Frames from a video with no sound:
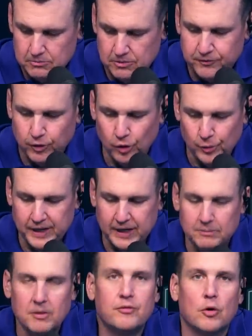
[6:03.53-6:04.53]
before
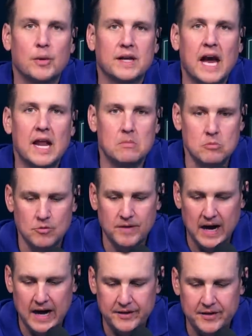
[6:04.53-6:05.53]
we kind of move
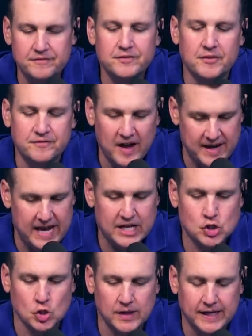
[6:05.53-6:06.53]
on, the
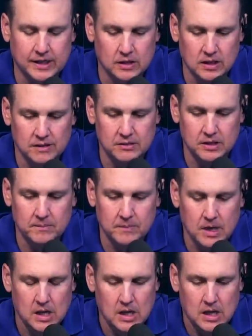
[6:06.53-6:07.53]
financial angle of it.
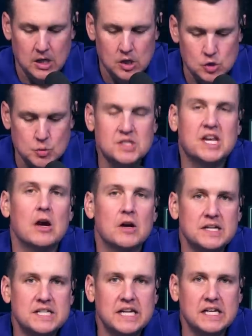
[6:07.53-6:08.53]
So he's
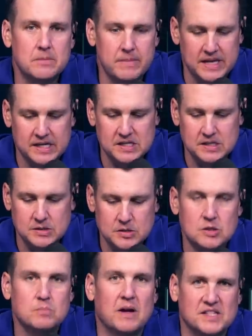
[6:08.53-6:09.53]
guaranteed to make
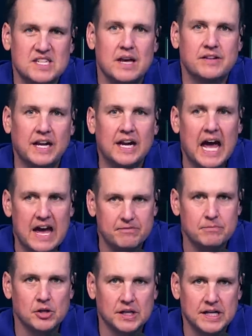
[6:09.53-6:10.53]
just about
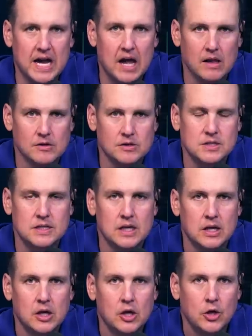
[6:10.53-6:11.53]
$17.5 million,
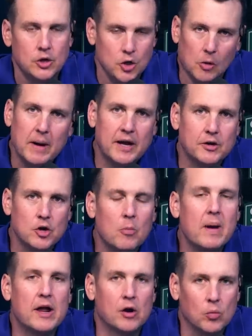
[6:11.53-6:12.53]
no
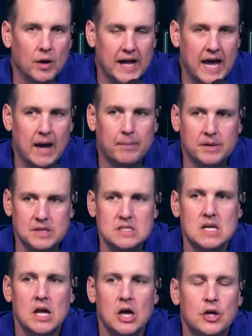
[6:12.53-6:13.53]
matter what
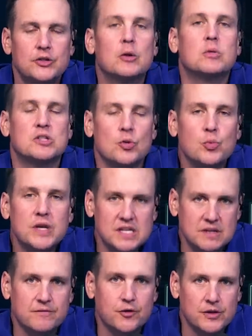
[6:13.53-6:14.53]
happens. There was a
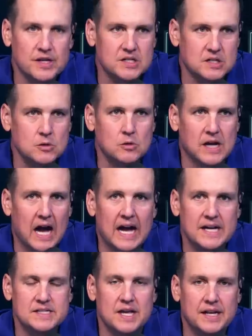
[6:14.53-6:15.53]
reason for this too,
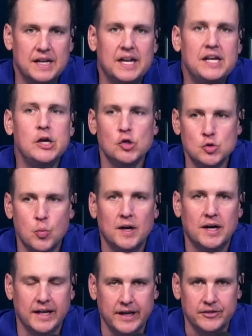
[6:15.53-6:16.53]
guys, and here's
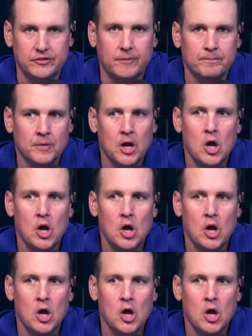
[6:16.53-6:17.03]
what it is.